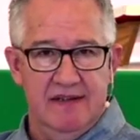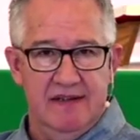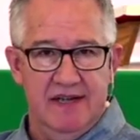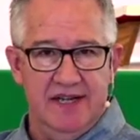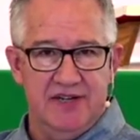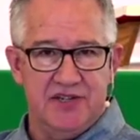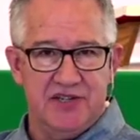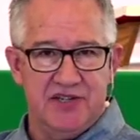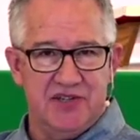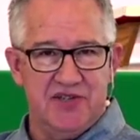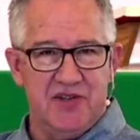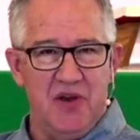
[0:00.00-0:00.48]

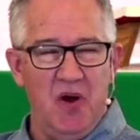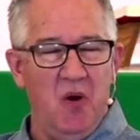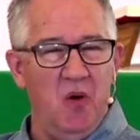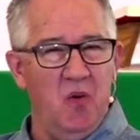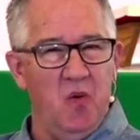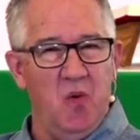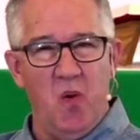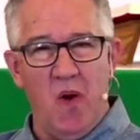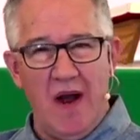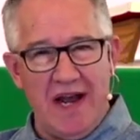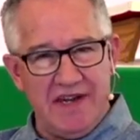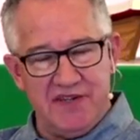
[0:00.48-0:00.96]
It's so
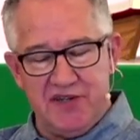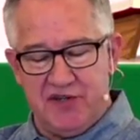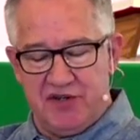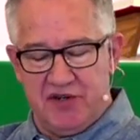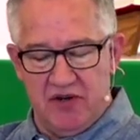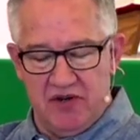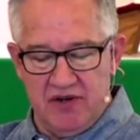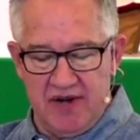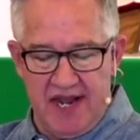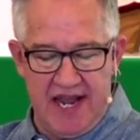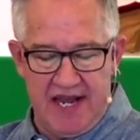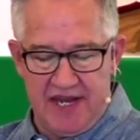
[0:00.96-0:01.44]

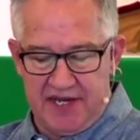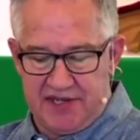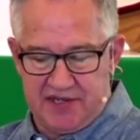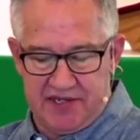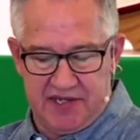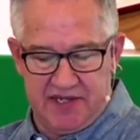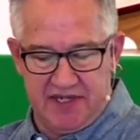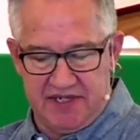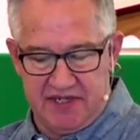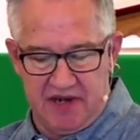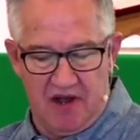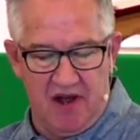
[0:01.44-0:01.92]
Western
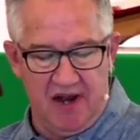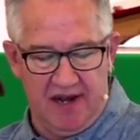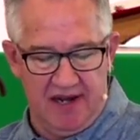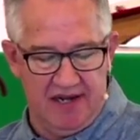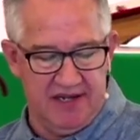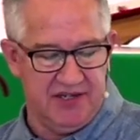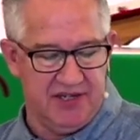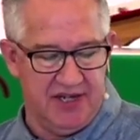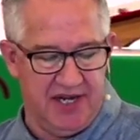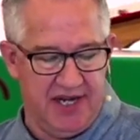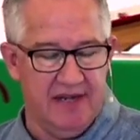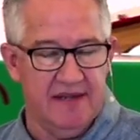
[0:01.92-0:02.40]

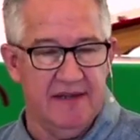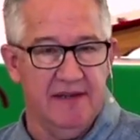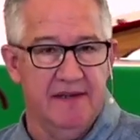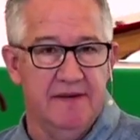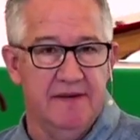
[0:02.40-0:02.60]
eschatology.